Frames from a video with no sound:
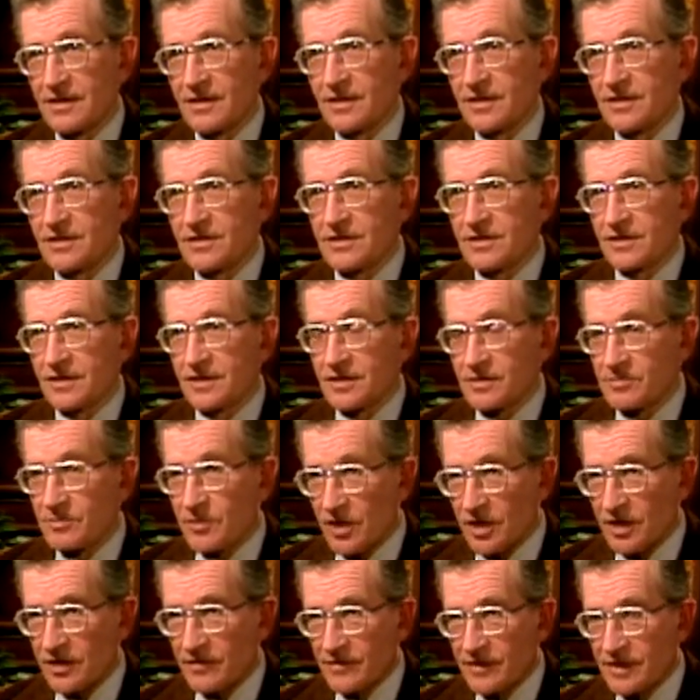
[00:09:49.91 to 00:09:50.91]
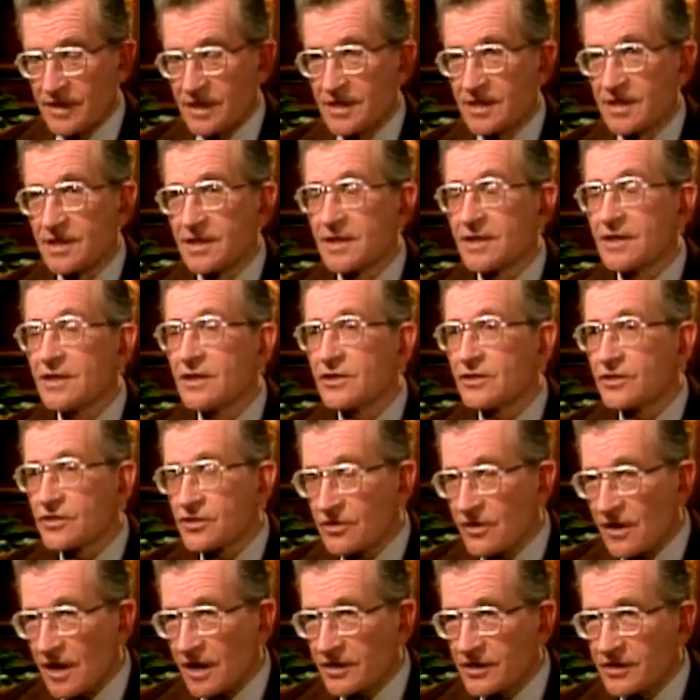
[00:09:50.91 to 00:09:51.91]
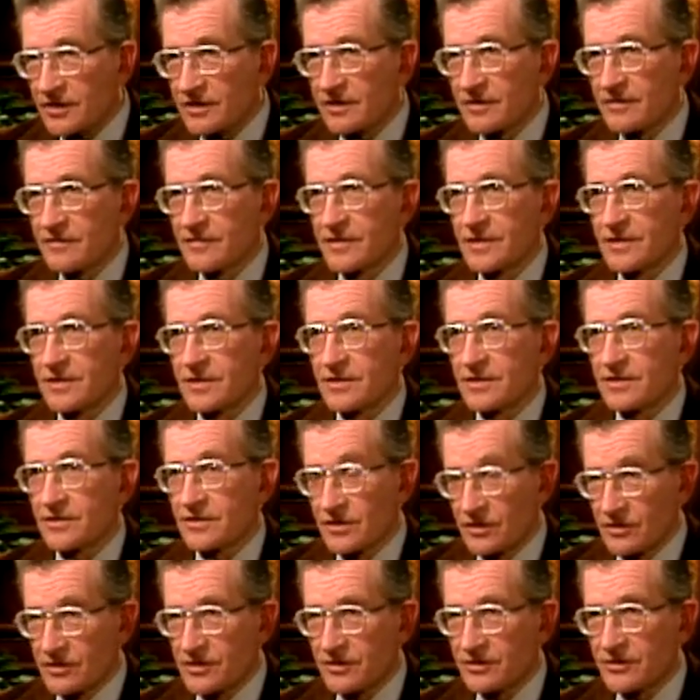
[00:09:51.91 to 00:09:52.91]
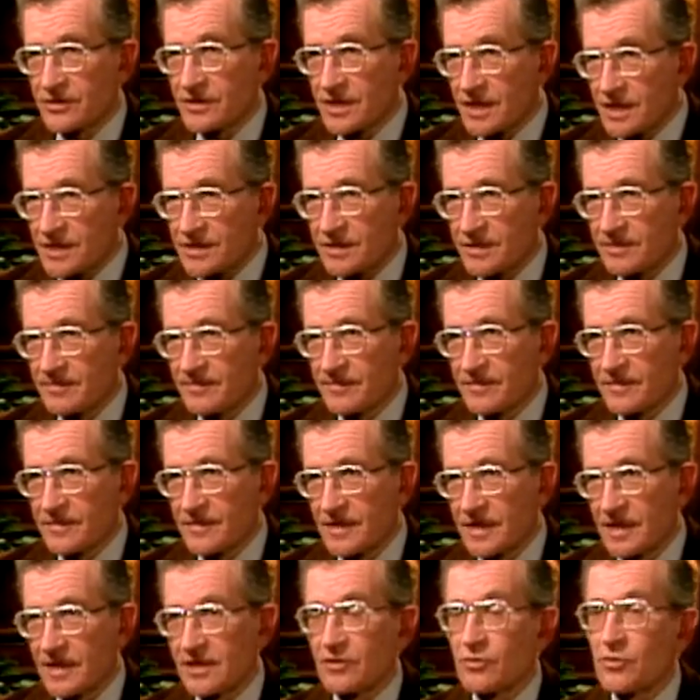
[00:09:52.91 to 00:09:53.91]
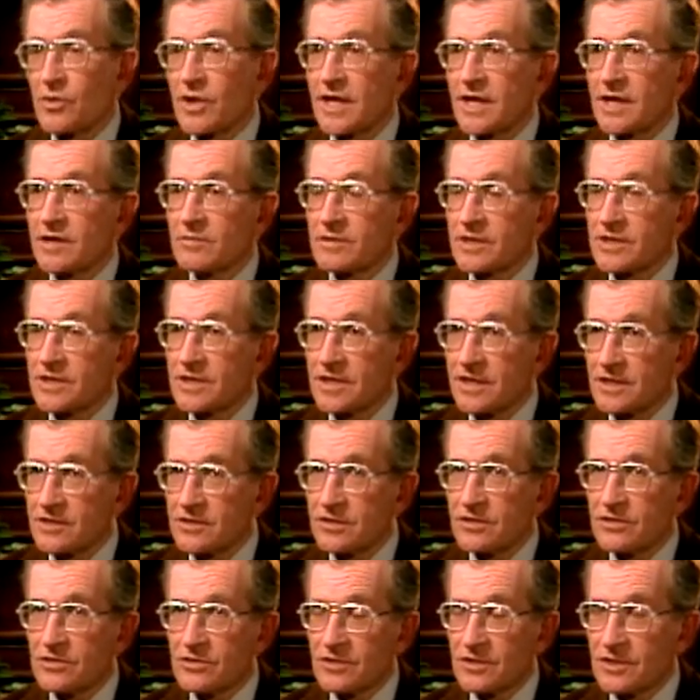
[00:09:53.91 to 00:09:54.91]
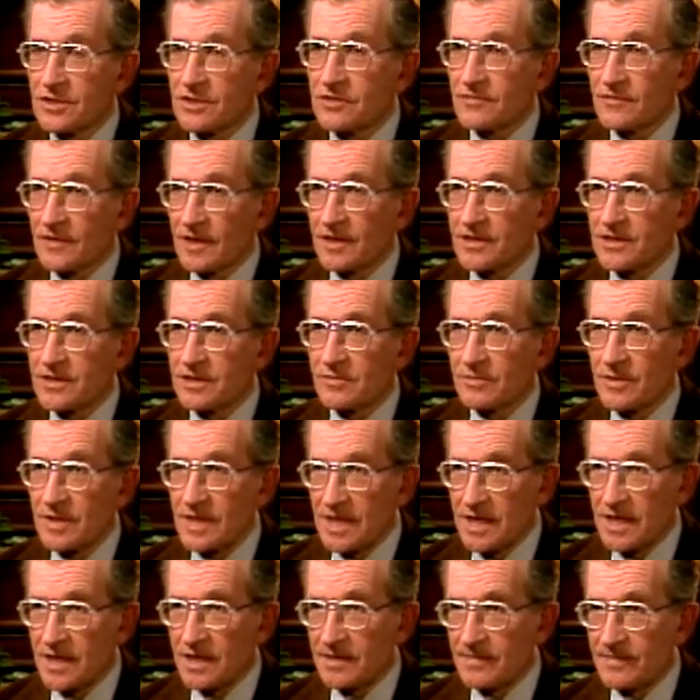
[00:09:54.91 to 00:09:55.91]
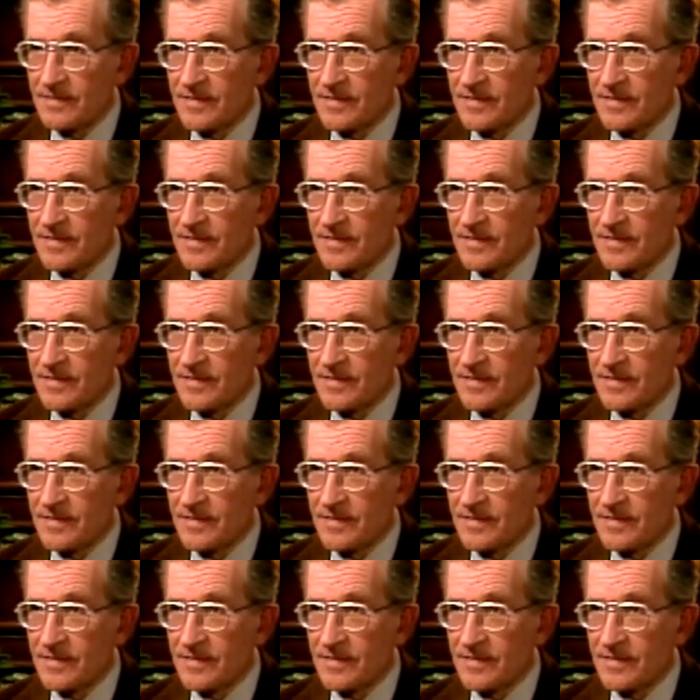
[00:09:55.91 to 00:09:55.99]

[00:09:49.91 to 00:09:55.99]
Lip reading: It's part of the structure of the social system and the way in which the institutions function within it